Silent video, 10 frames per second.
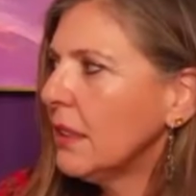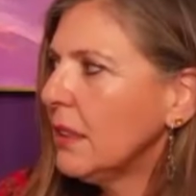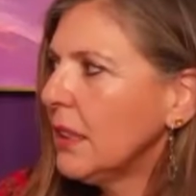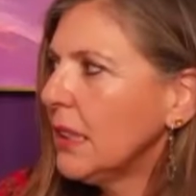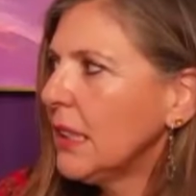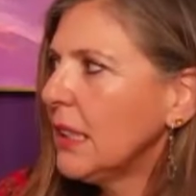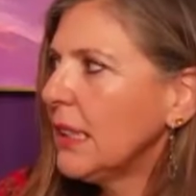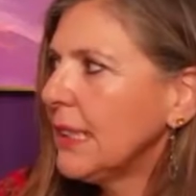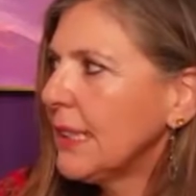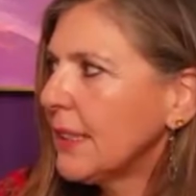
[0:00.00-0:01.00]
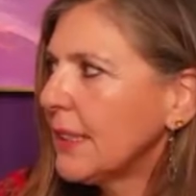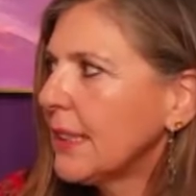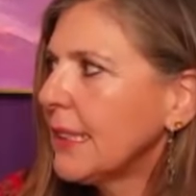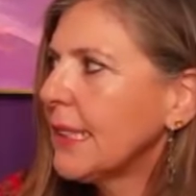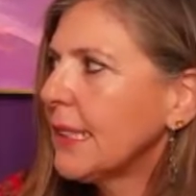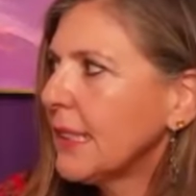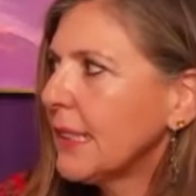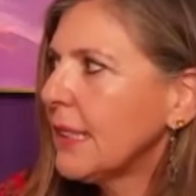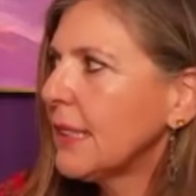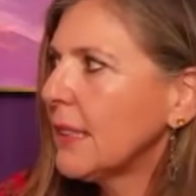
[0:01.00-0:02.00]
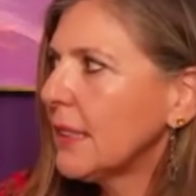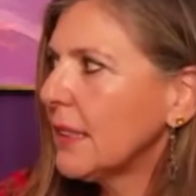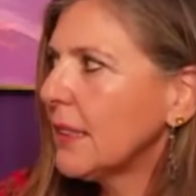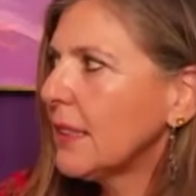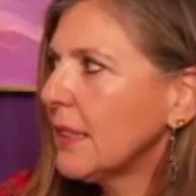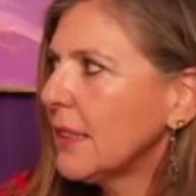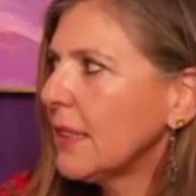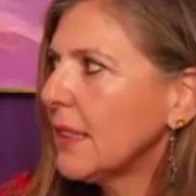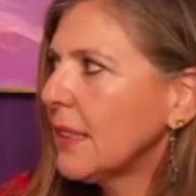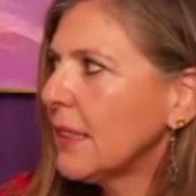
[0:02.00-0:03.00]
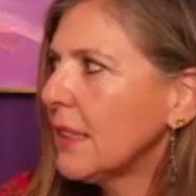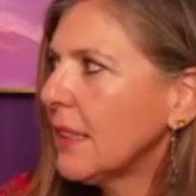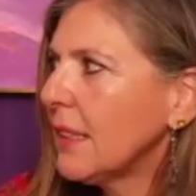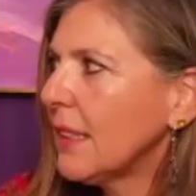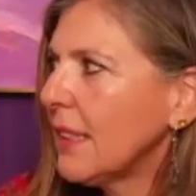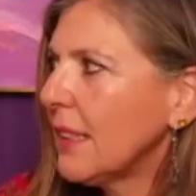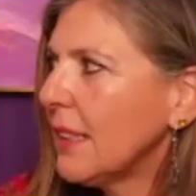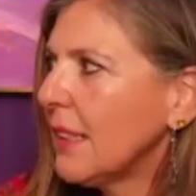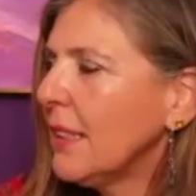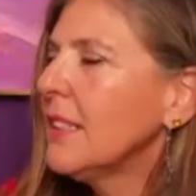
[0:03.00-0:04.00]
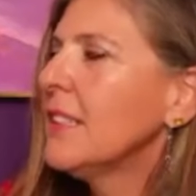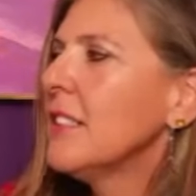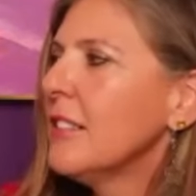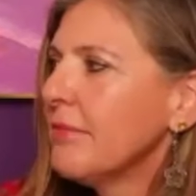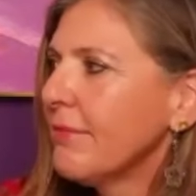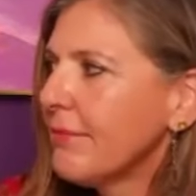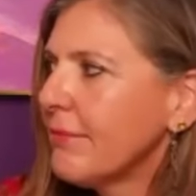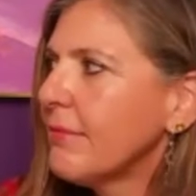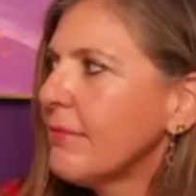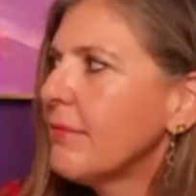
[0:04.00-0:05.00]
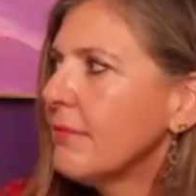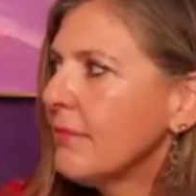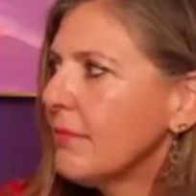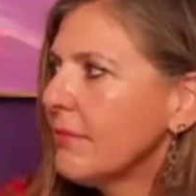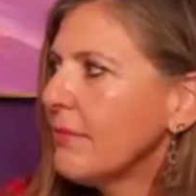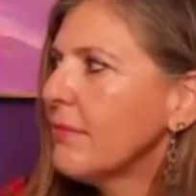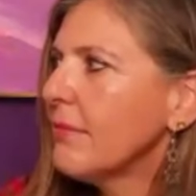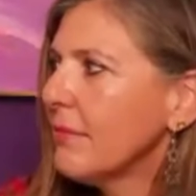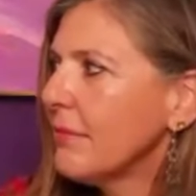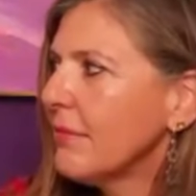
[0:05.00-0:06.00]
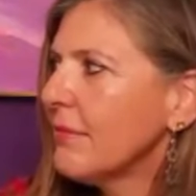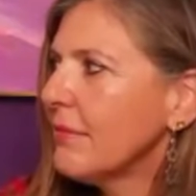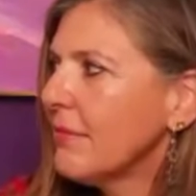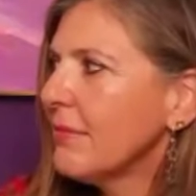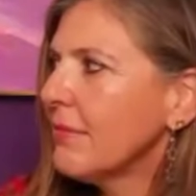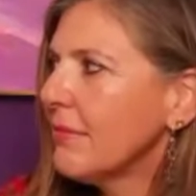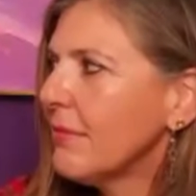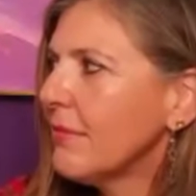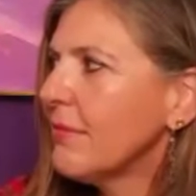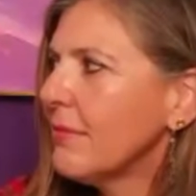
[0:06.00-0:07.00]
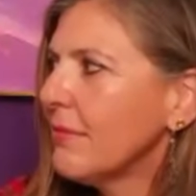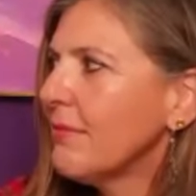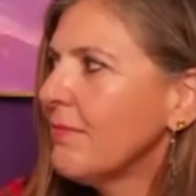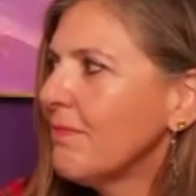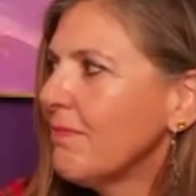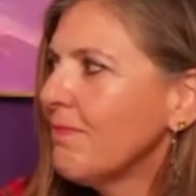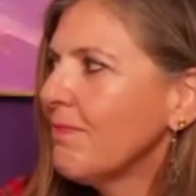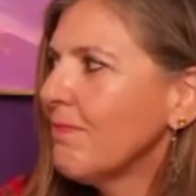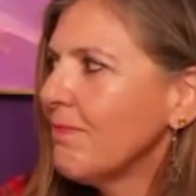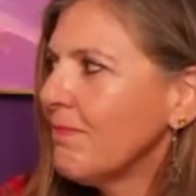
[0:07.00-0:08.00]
This person isn't speaking.